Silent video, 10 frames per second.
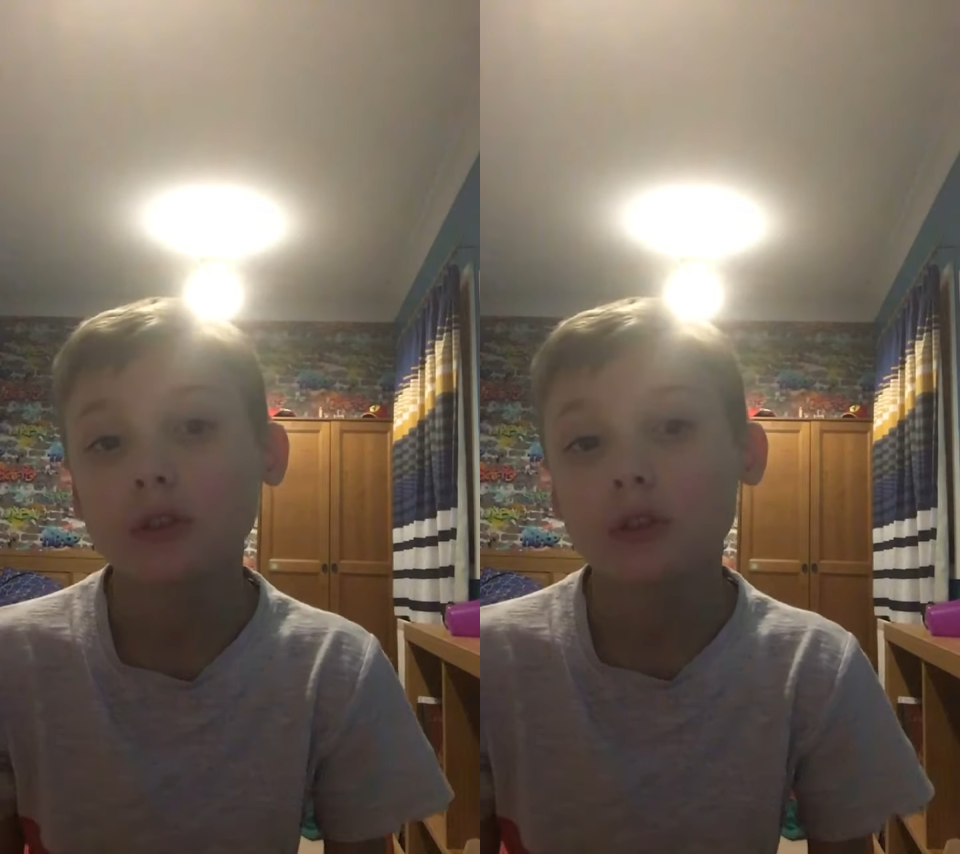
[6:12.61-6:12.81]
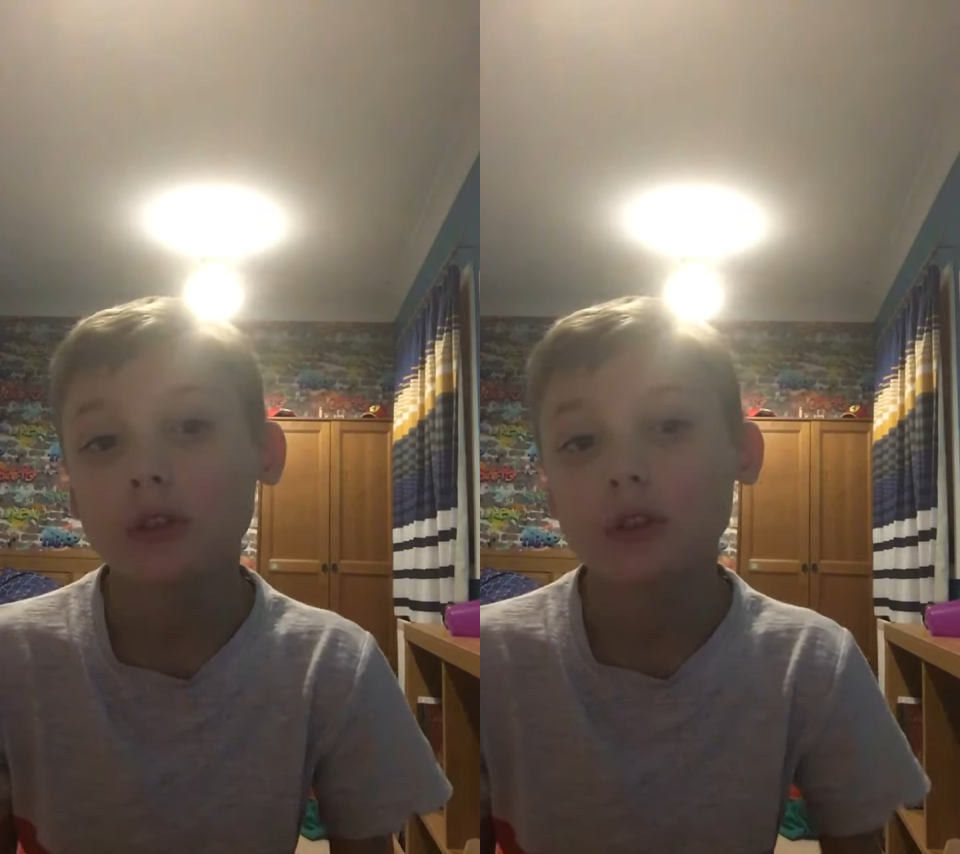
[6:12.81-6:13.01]

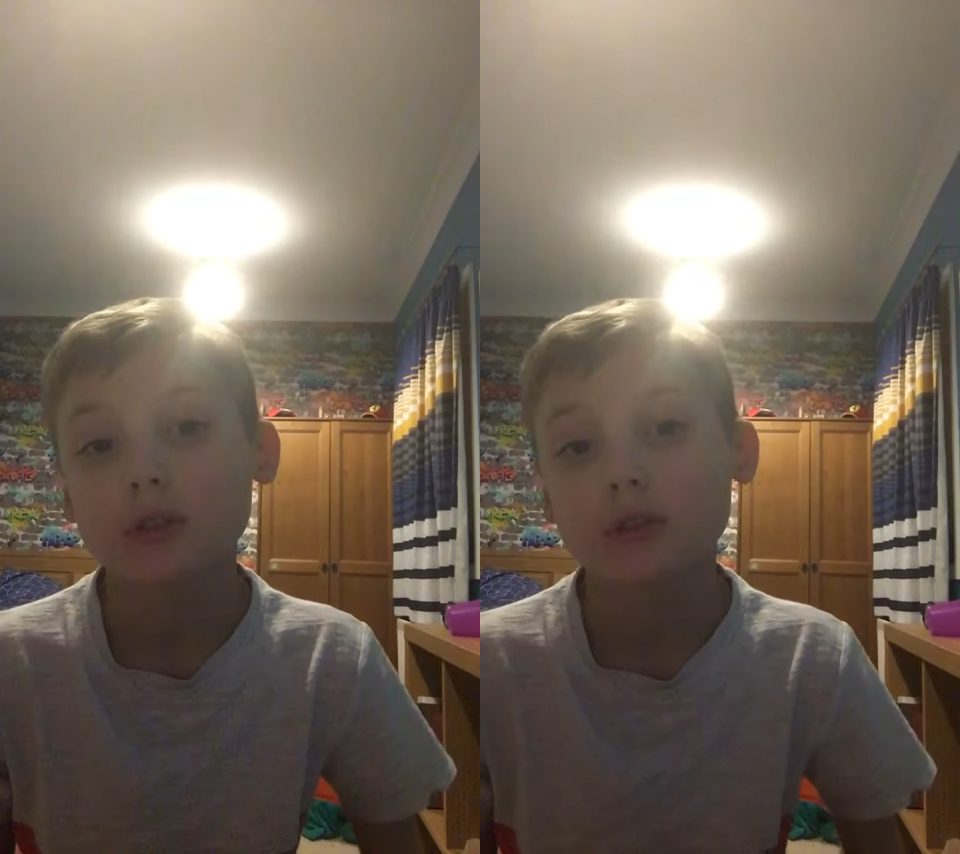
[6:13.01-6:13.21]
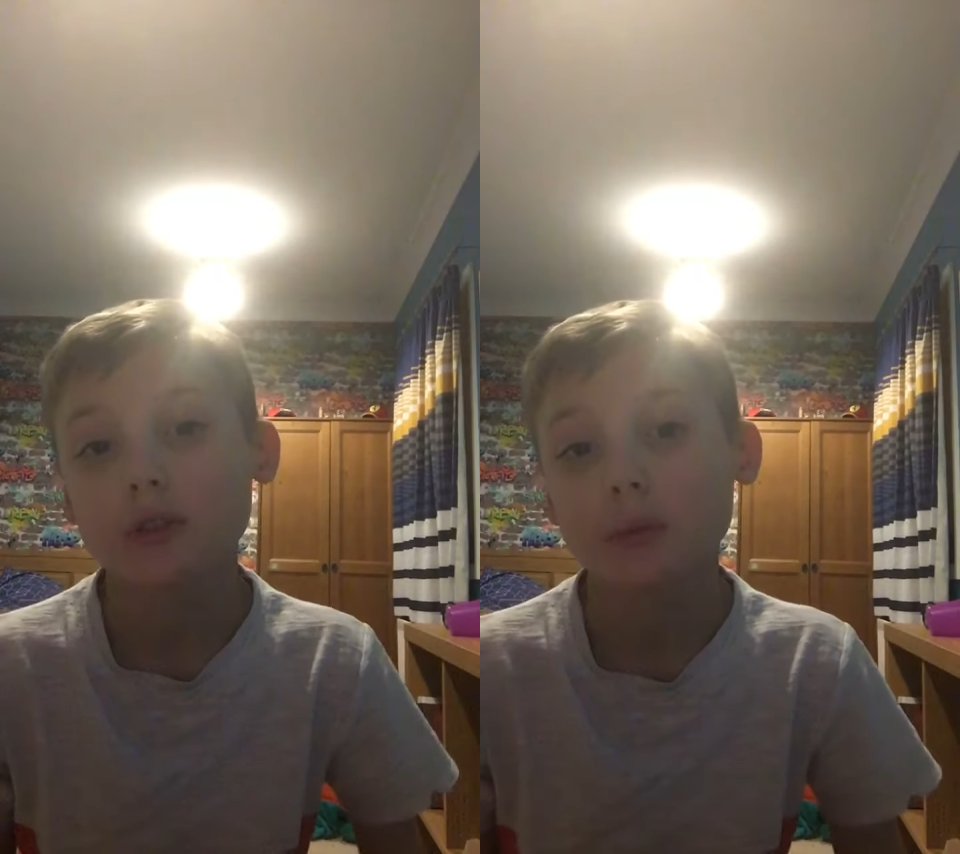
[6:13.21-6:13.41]
and
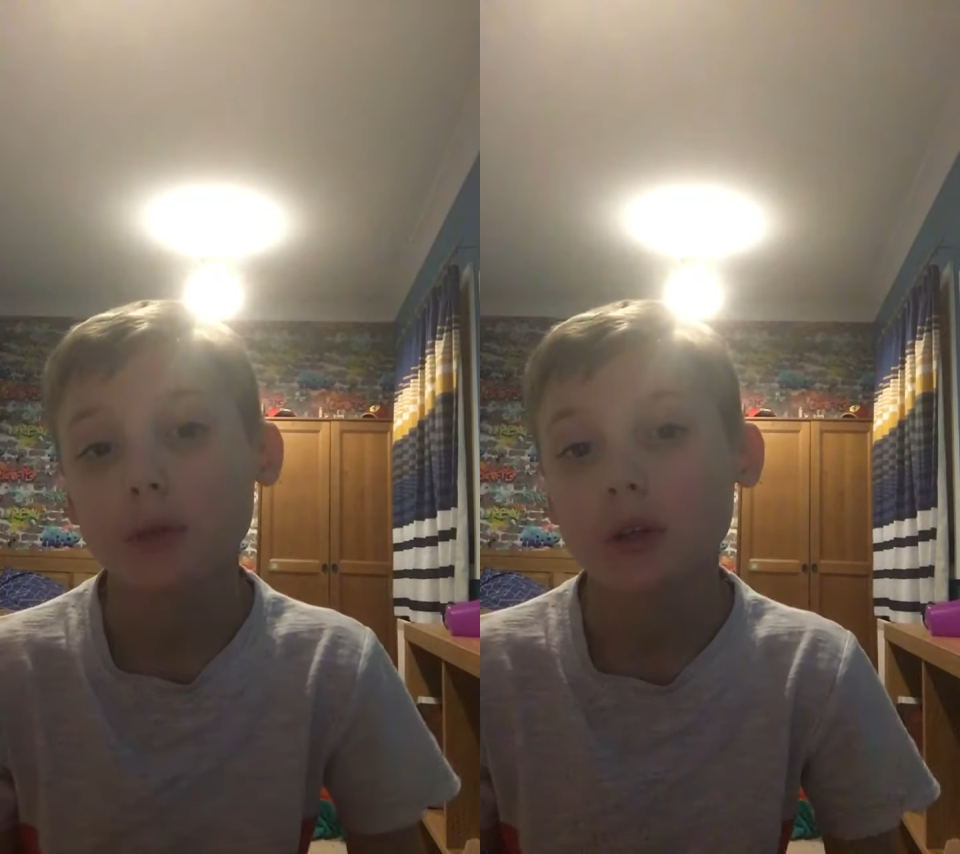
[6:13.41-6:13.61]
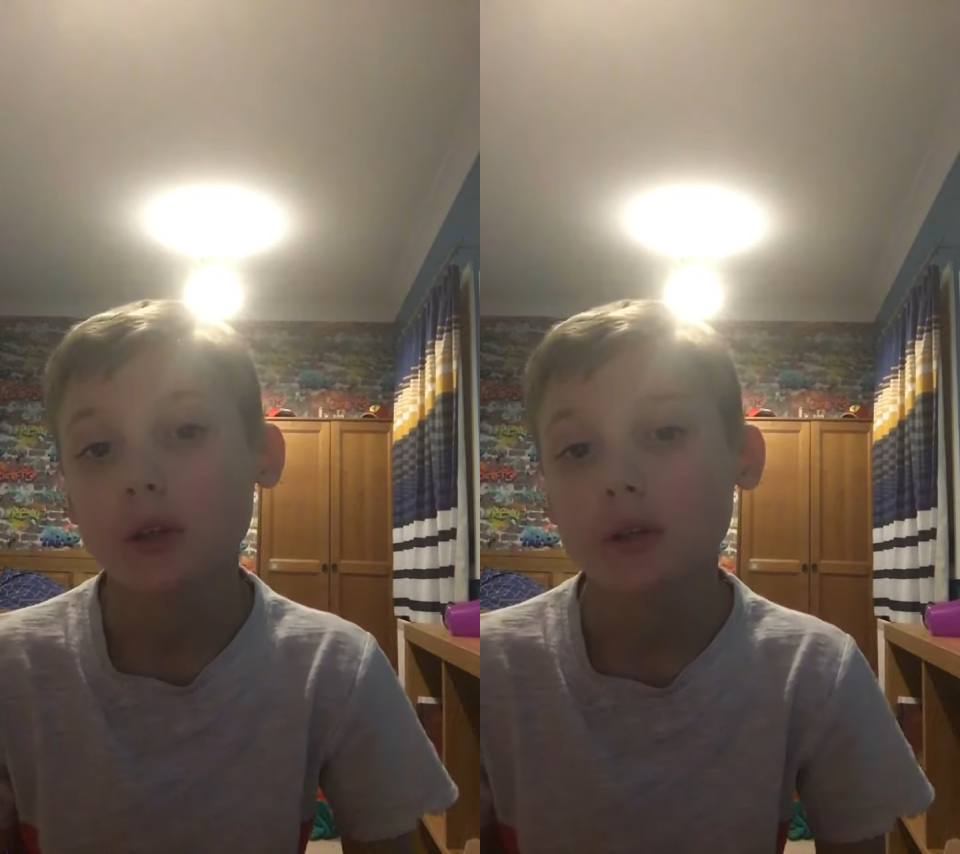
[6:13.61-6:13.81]
loads of
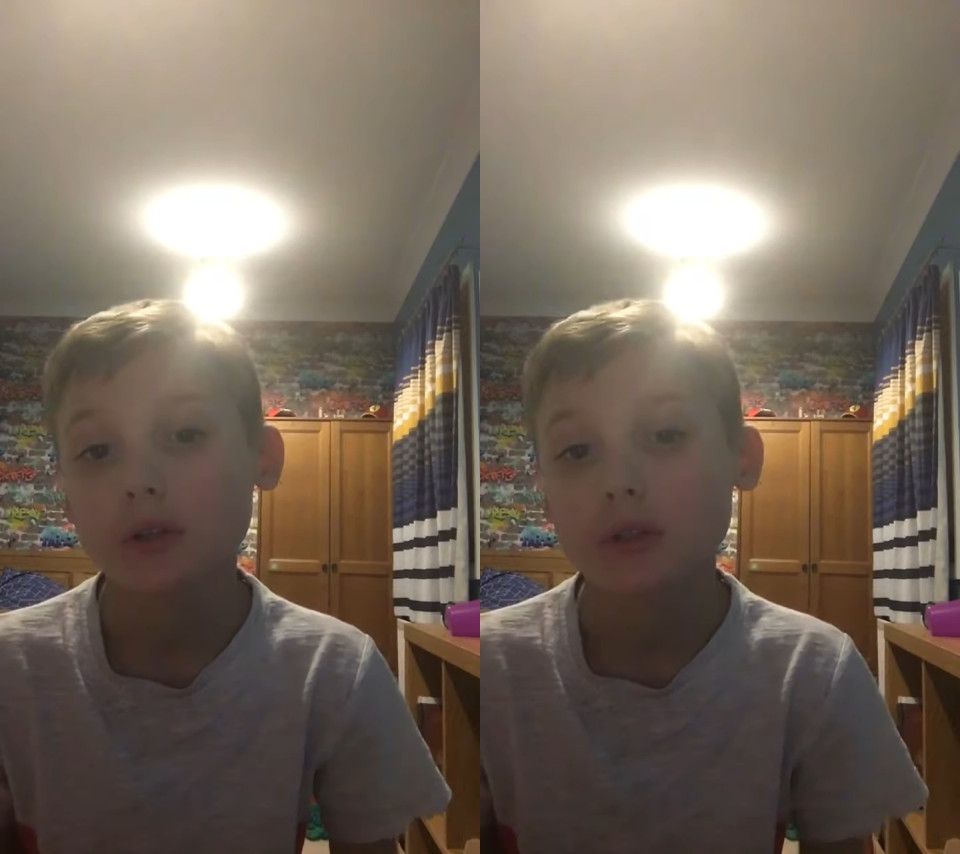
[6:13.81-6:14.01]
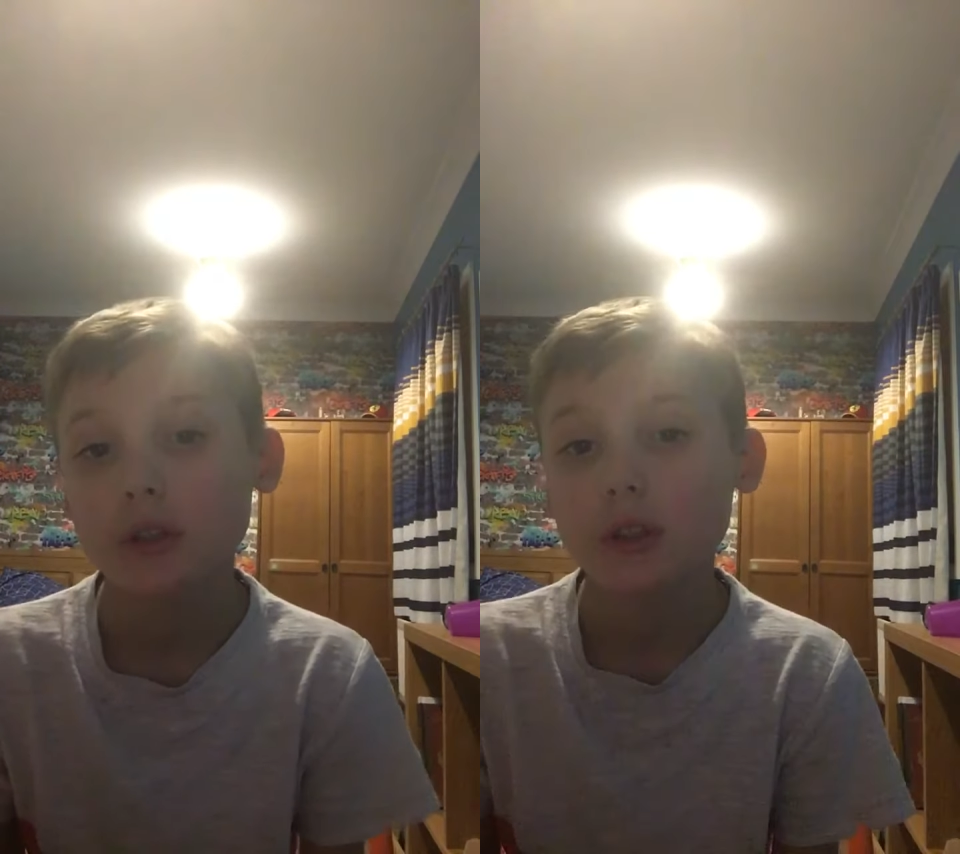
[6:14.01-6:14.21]

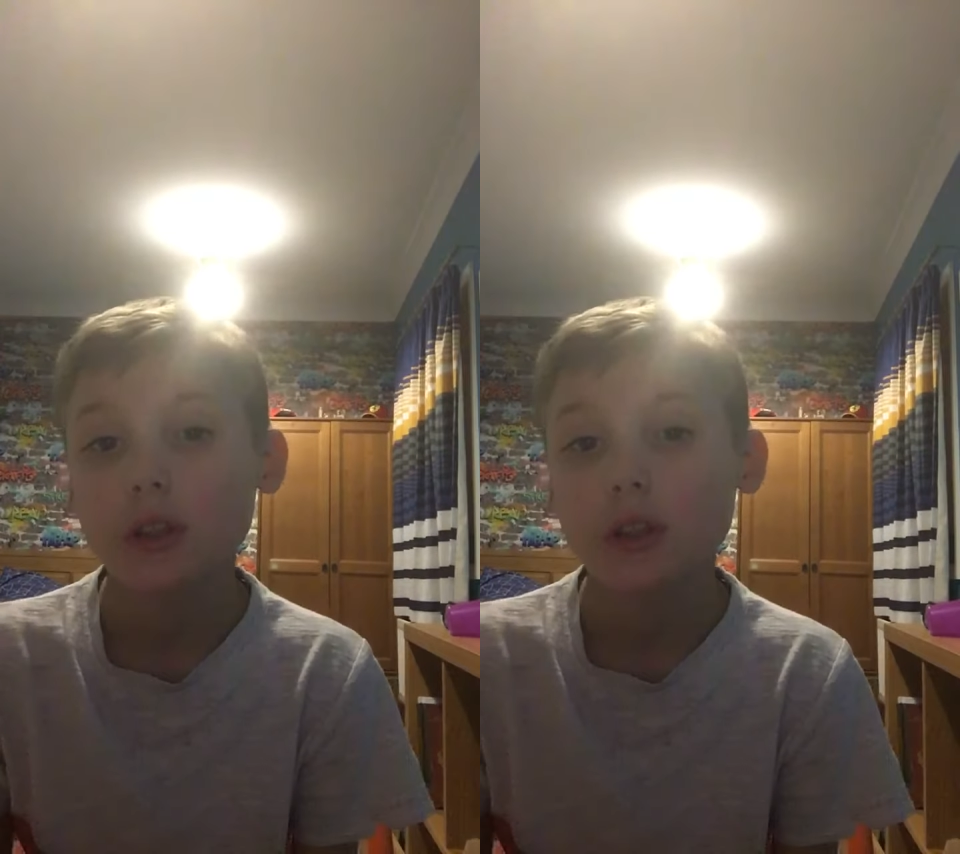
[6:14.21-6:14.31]
uploads